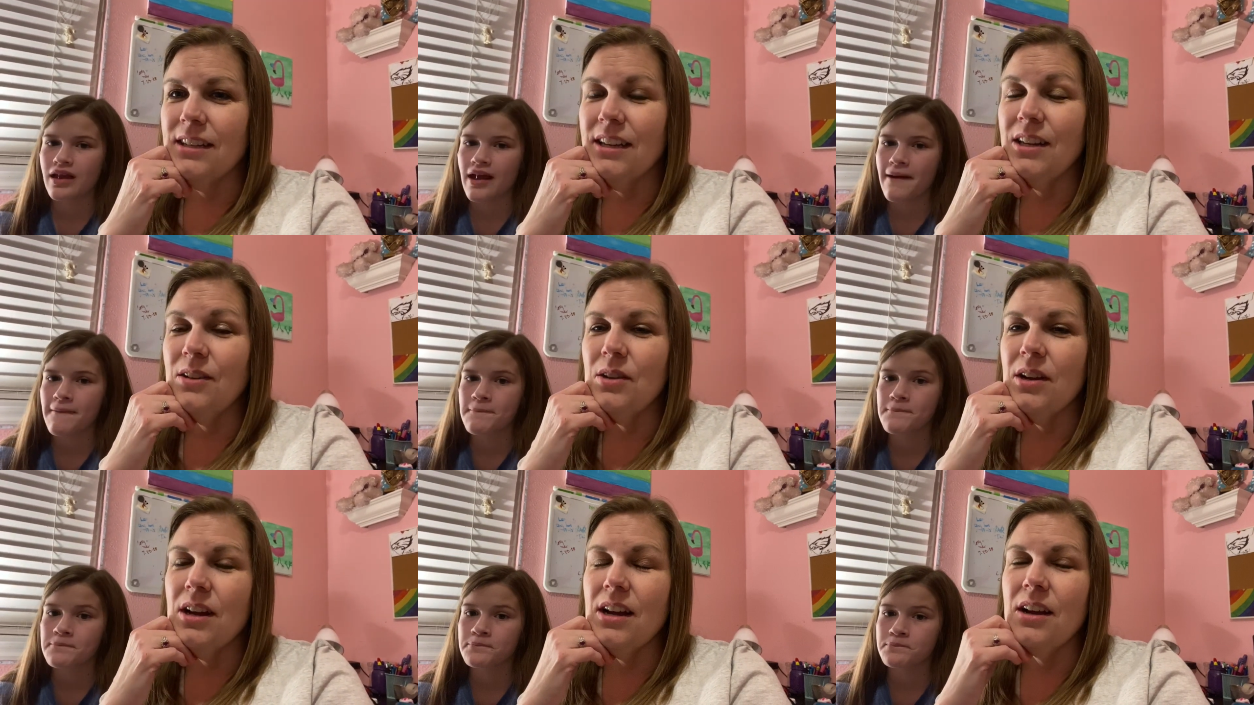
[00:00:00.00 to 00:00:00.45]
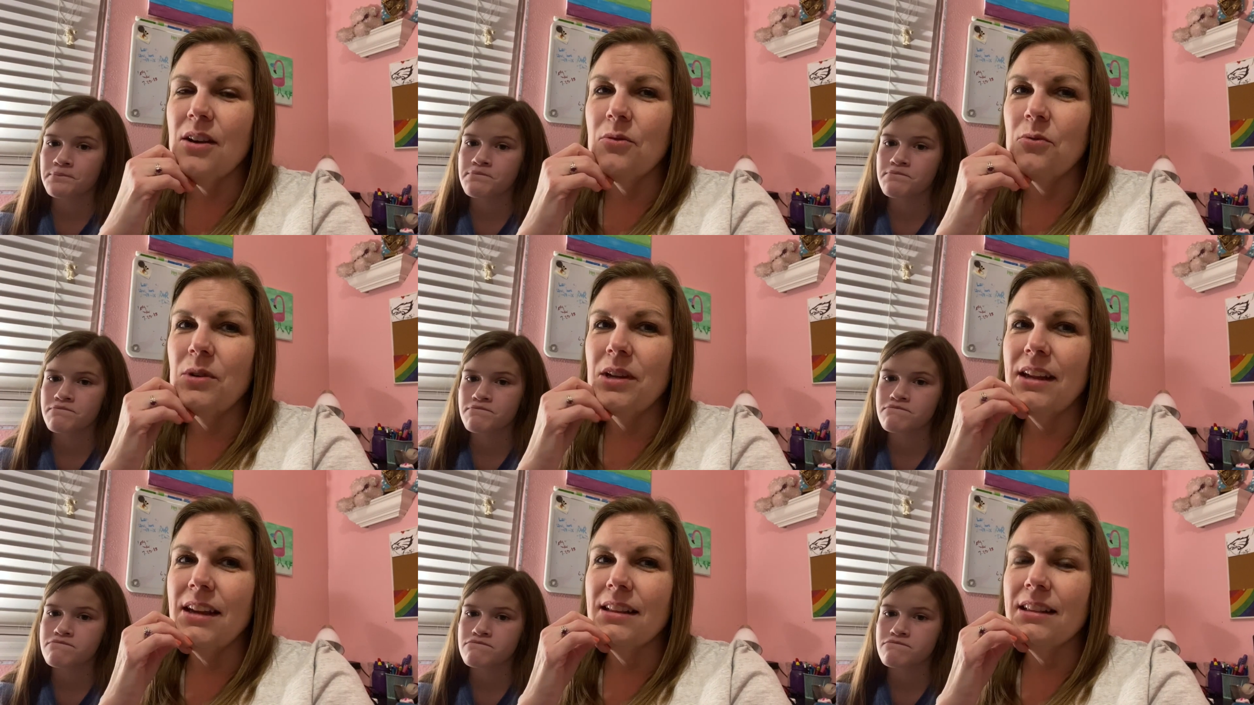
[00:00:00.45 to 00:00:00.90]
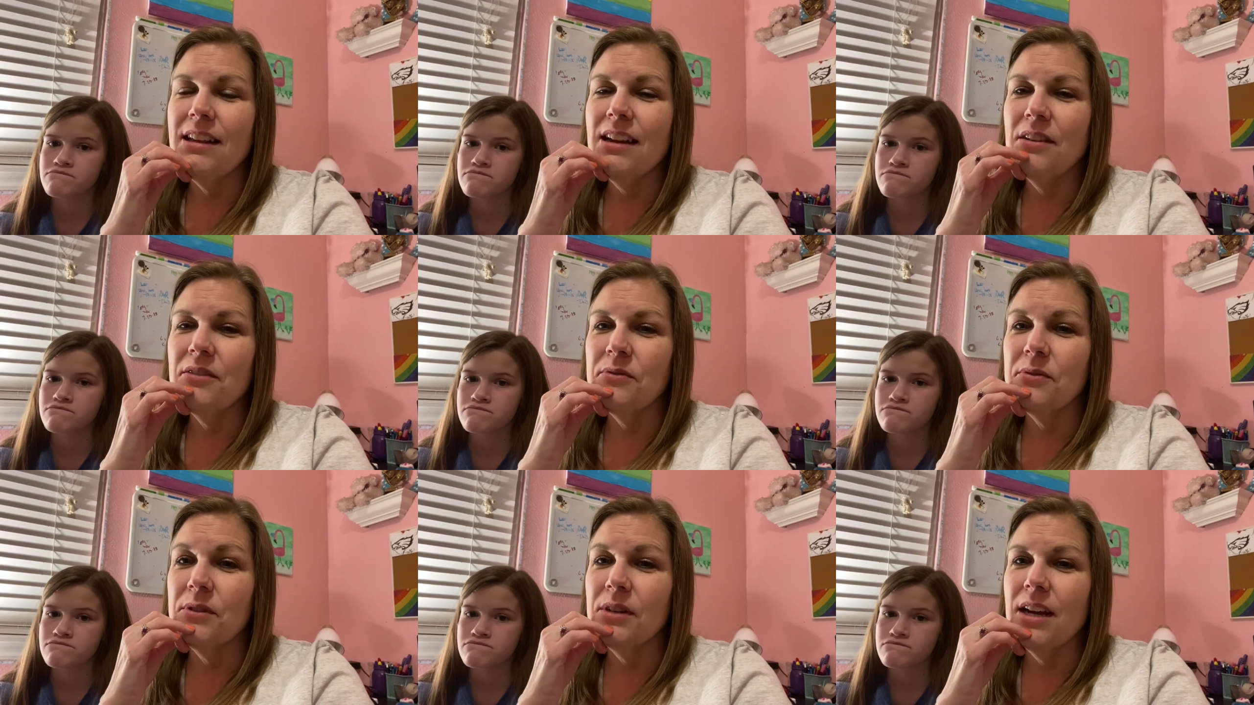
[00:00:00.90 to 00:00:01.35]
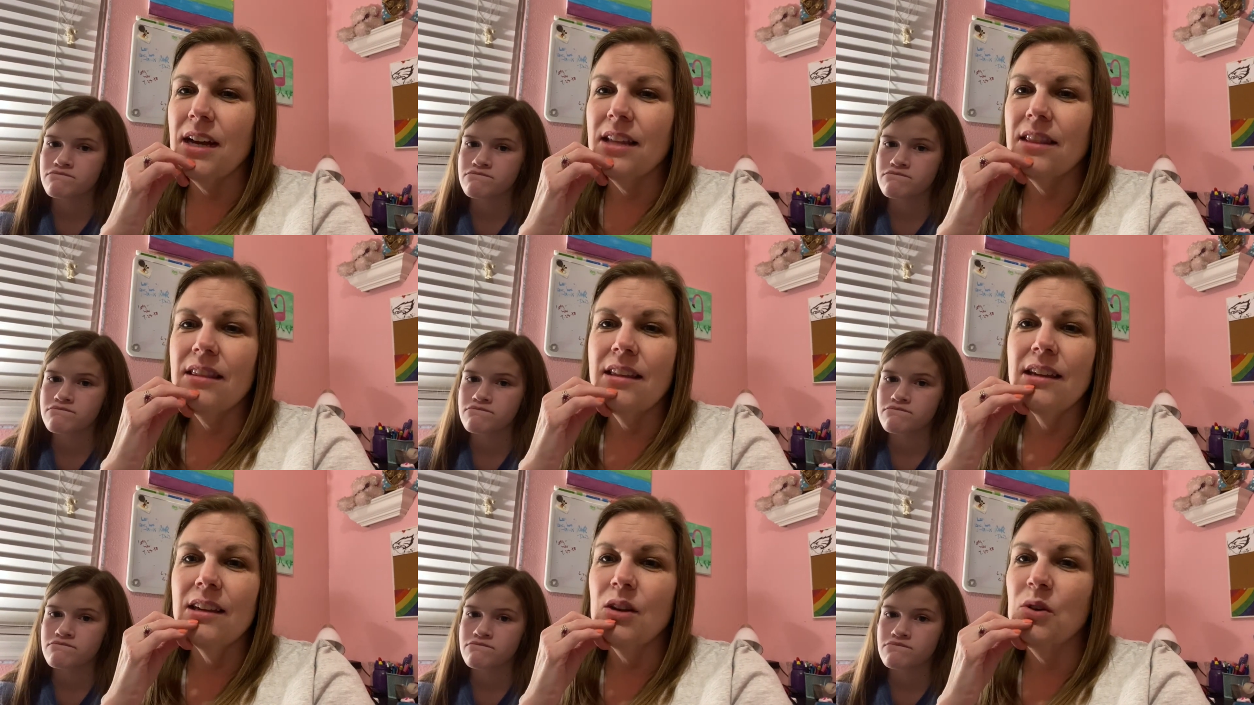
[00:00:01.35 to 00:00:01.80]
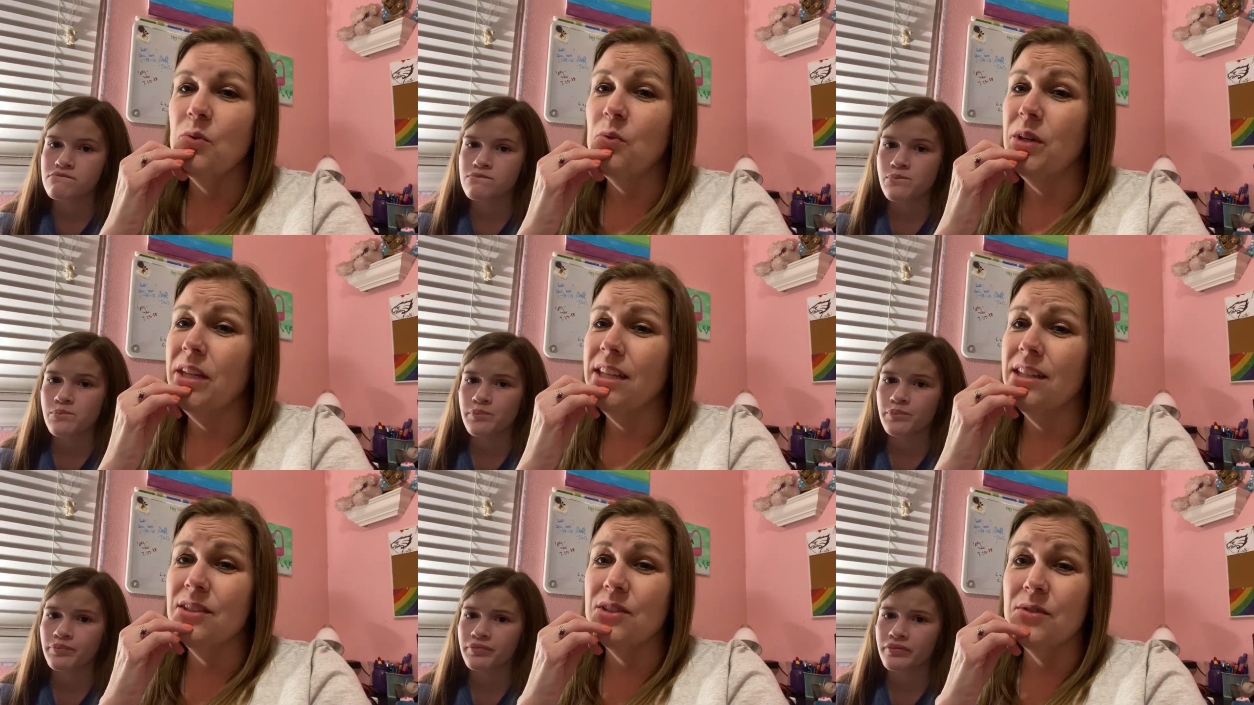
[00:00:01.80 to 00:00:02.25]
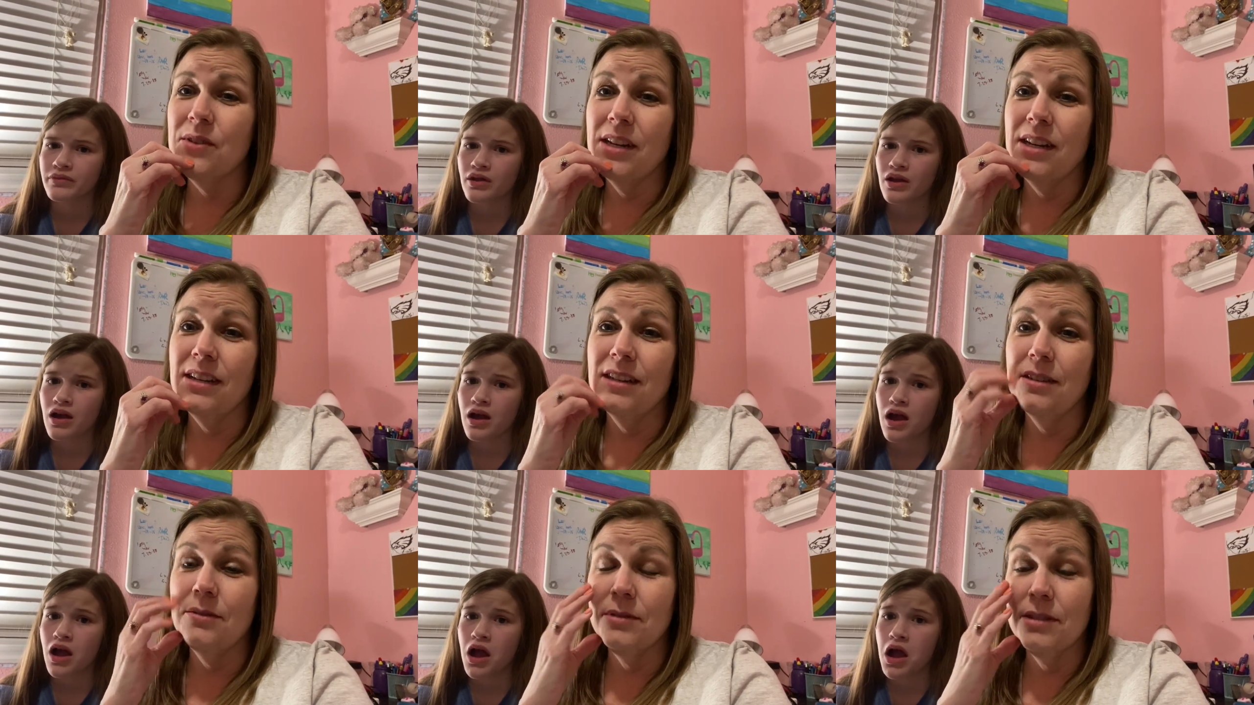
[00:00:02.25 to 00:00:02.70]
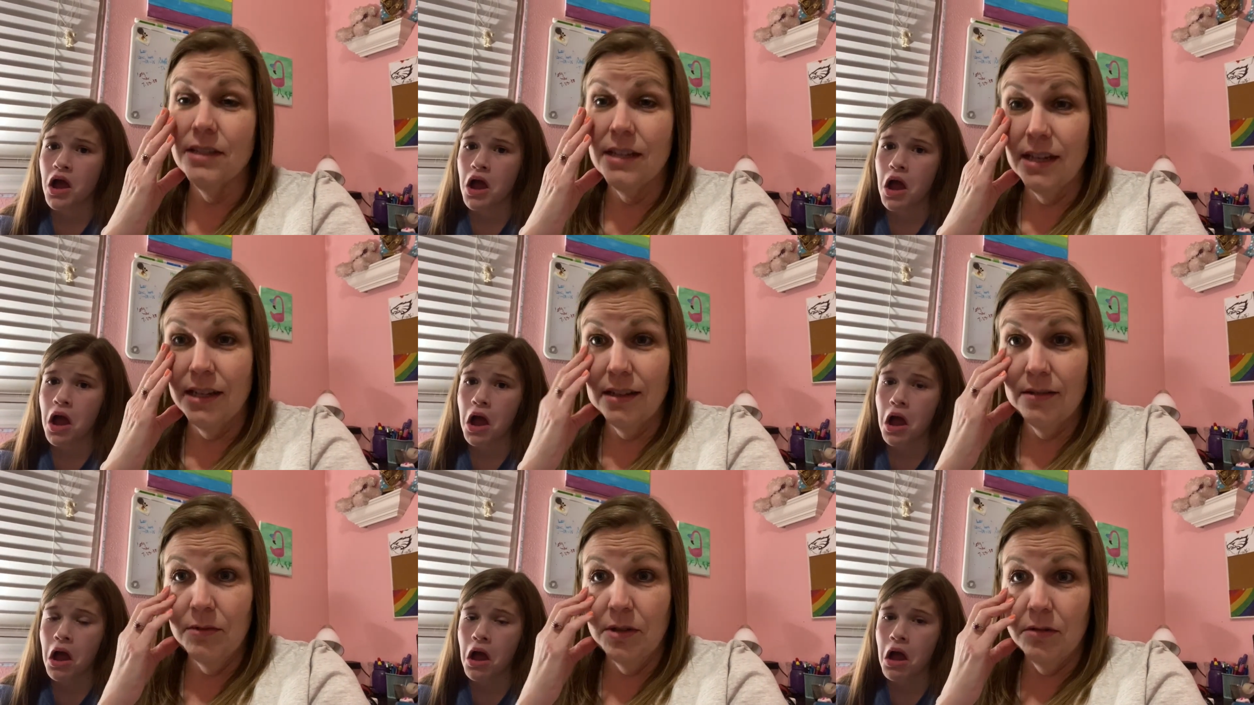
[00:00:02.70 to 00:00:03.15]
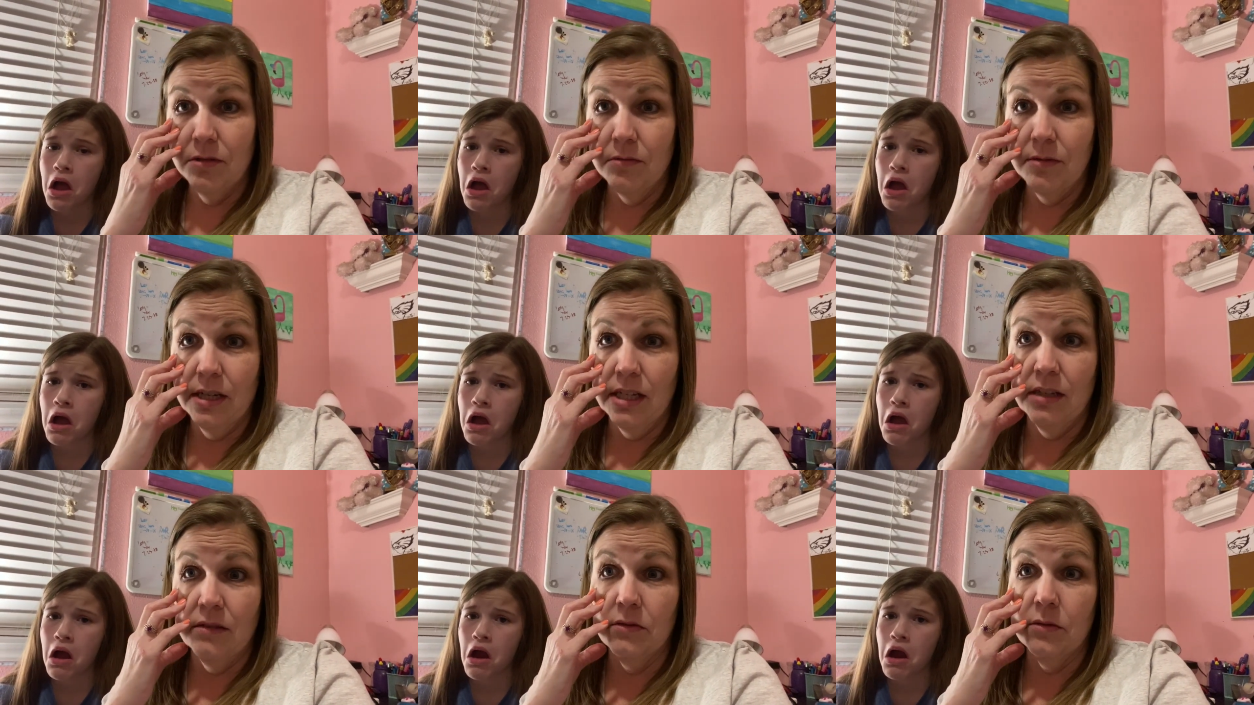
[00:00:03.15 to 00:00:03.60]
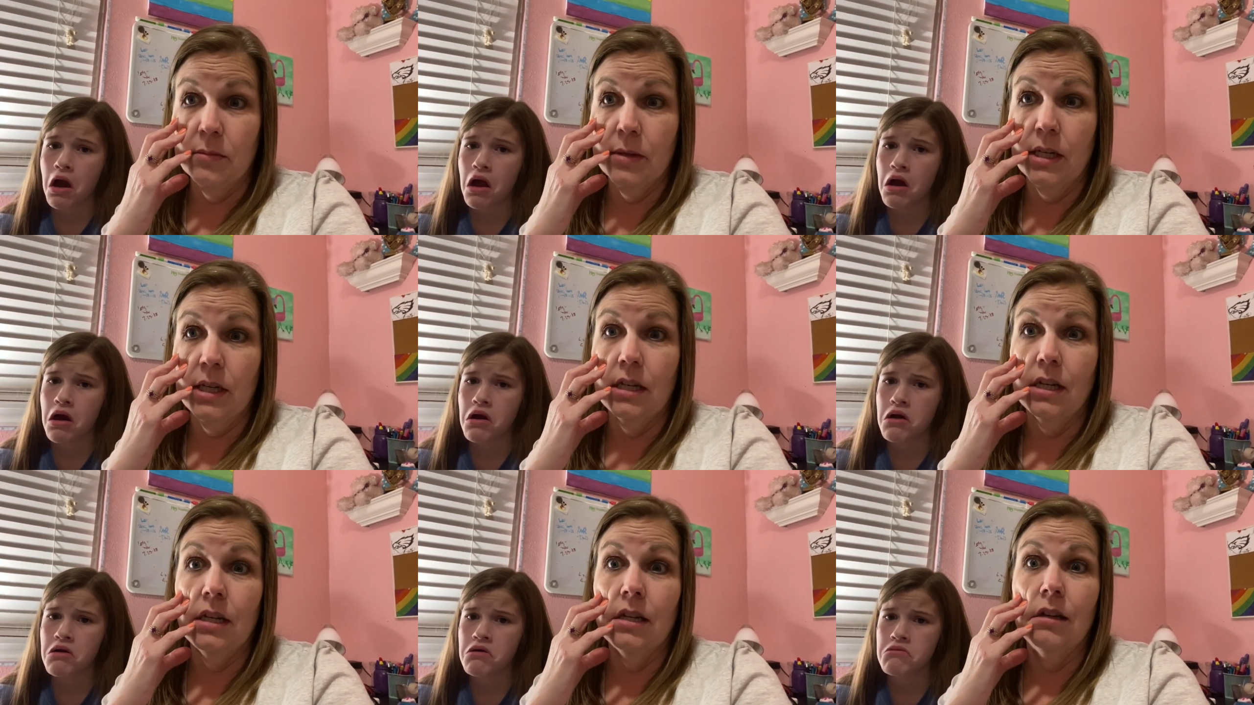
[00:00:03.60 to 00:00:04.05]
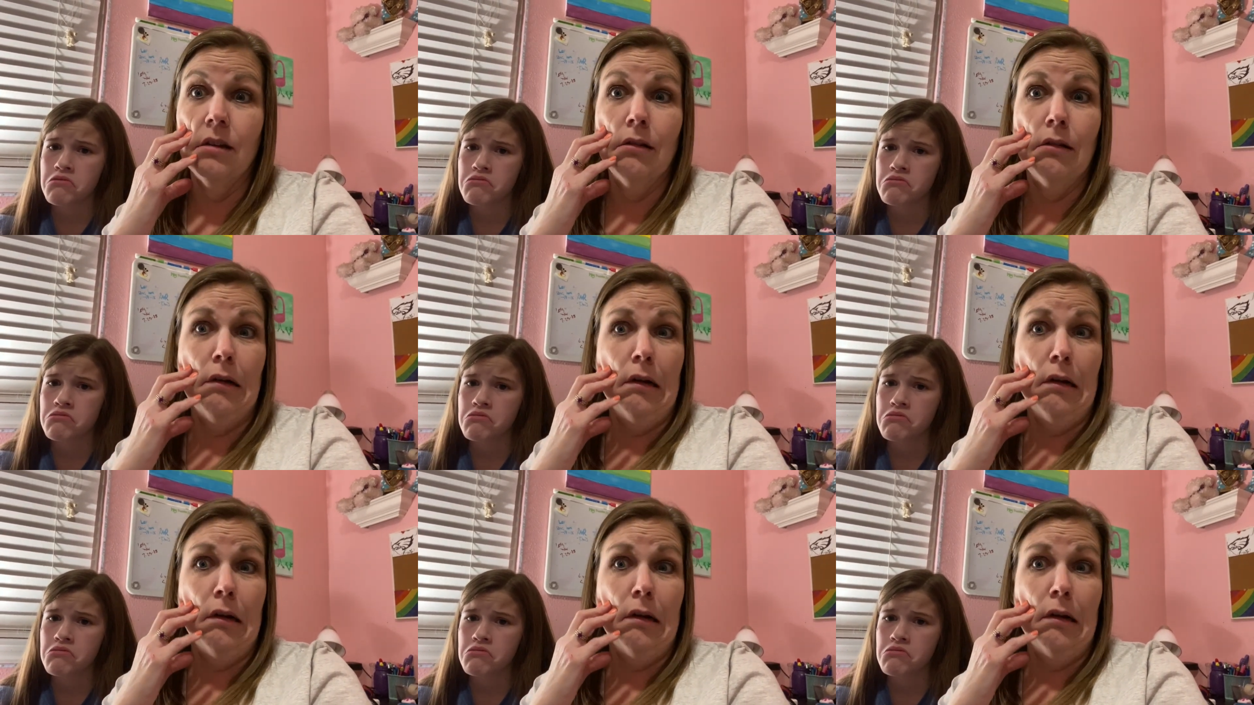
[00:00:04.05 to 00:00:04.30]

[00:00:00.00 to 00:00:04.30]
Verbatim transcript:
Speaker 1: And we ate that for, I think, a week straight. It was like we were waiting for payday.